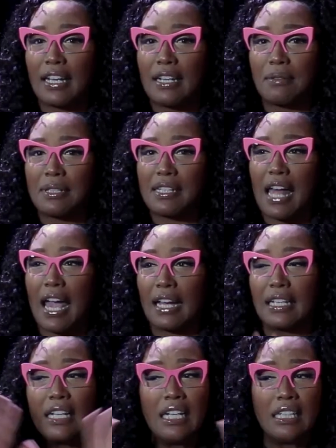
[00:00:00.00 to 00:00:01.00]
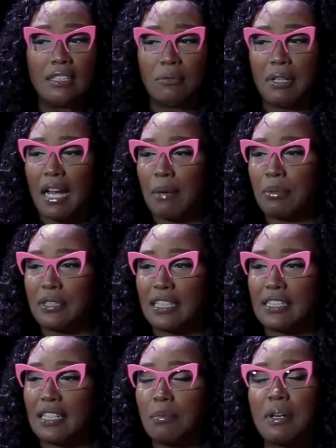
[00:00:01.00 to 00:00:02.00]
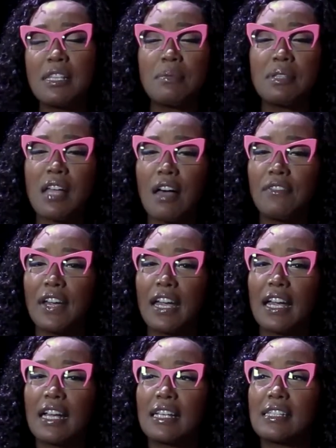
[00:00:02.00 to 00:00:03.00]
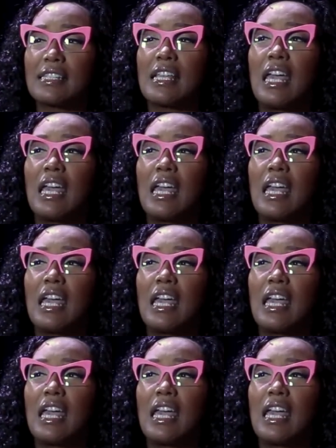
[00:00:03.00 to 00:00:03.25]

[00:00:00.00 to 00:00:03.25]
it was like we got pulled into the principal's office.